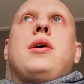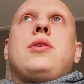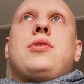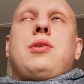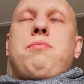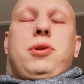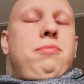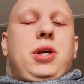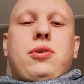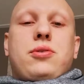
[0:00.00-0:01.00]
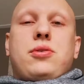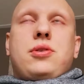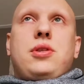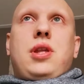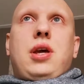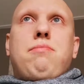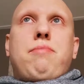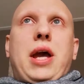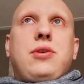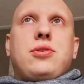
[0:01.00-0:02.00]
Simply because they
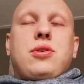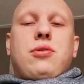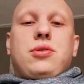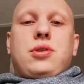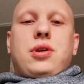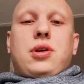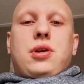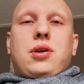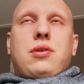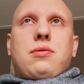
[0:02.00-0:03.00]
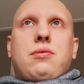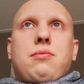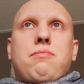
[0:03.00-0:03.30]
based on the